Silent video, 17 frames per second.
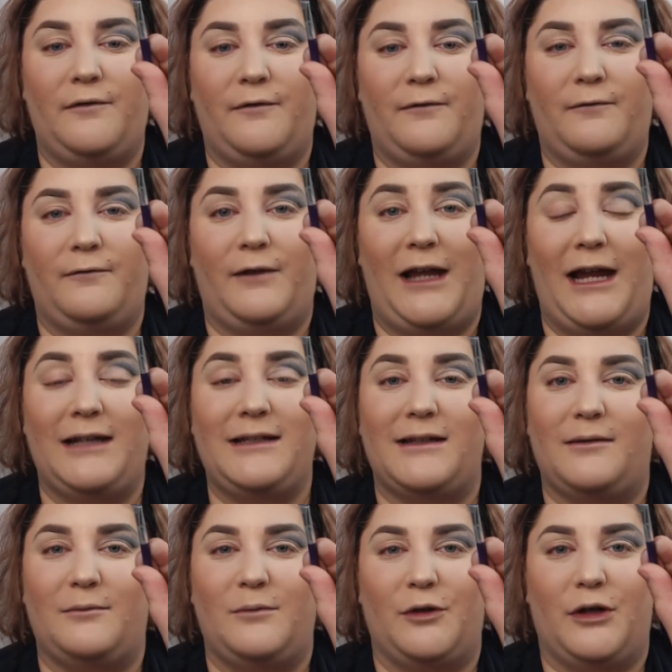flat
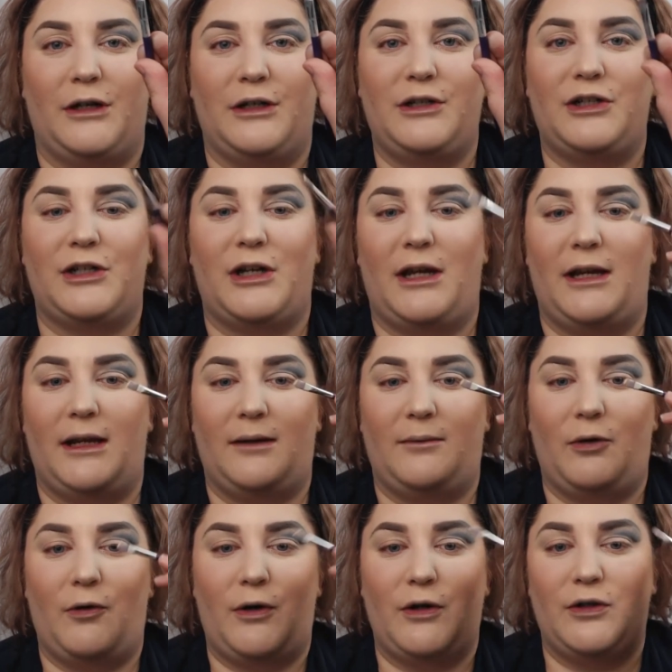brush and I'm
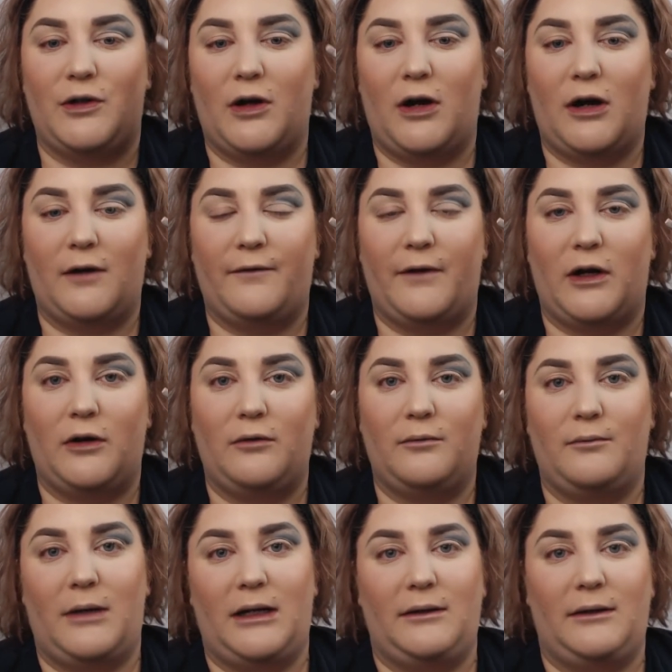going to carve out
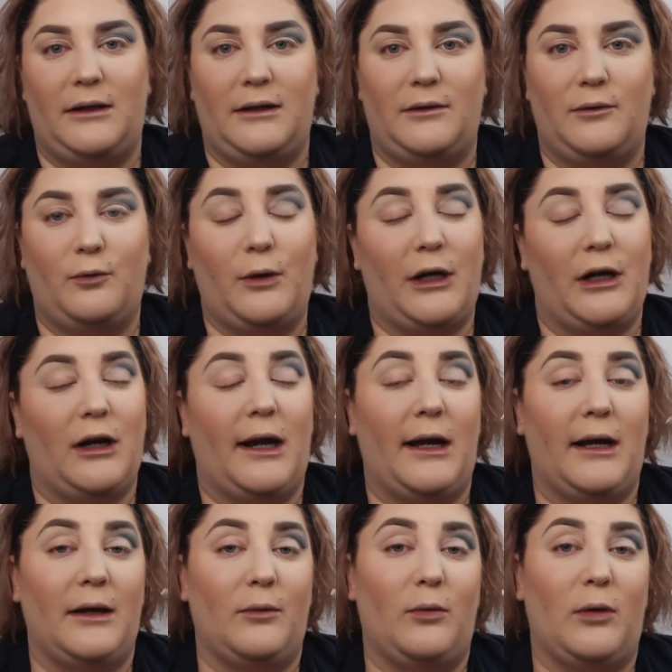my lid where I
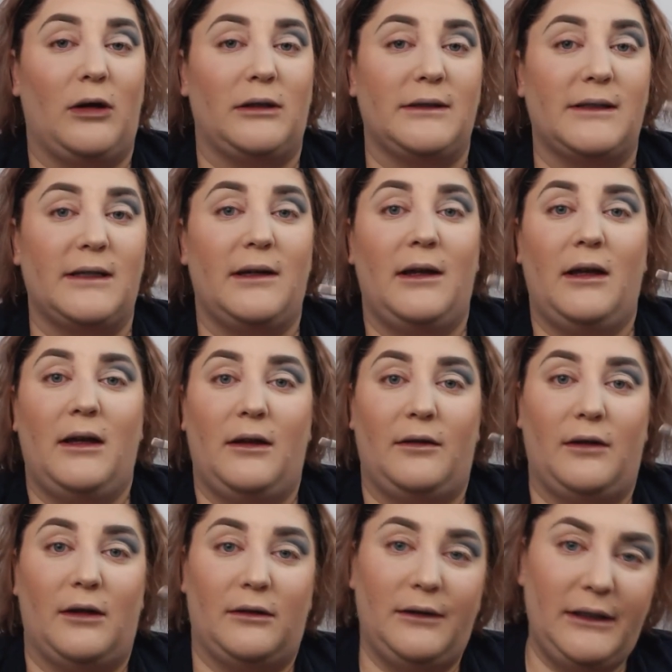want the
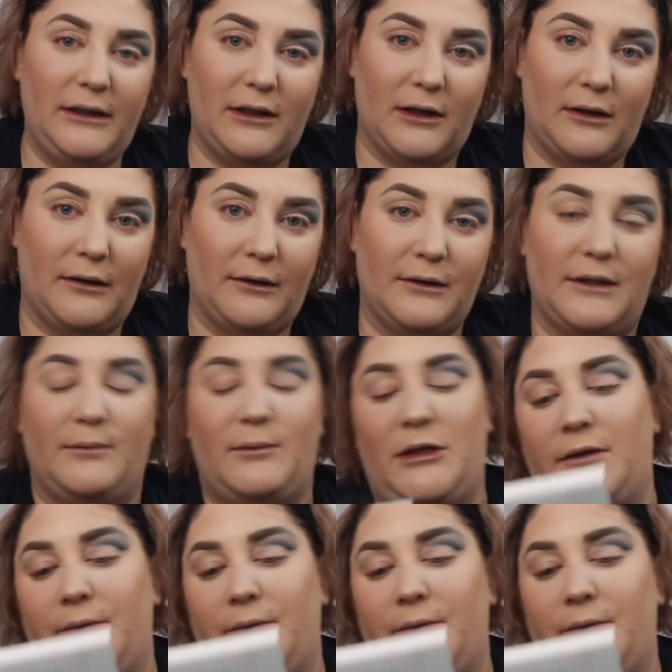lid color to be.